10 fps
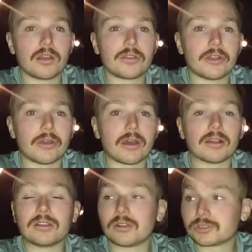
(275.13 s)

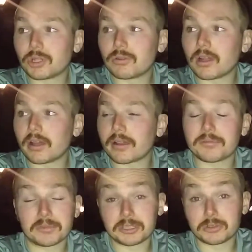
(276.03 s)
I was told, like,
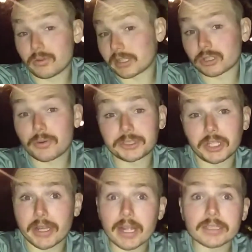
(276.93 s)
that's the question
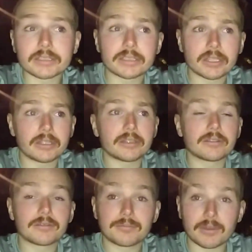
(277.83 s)
I asked, and
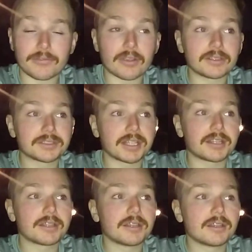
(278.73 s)
my
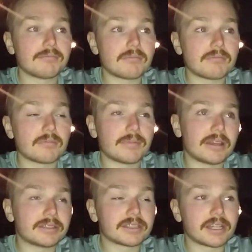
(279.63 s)

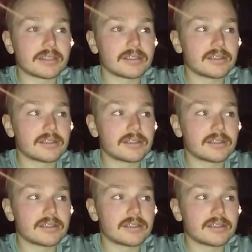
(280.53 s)
mate said,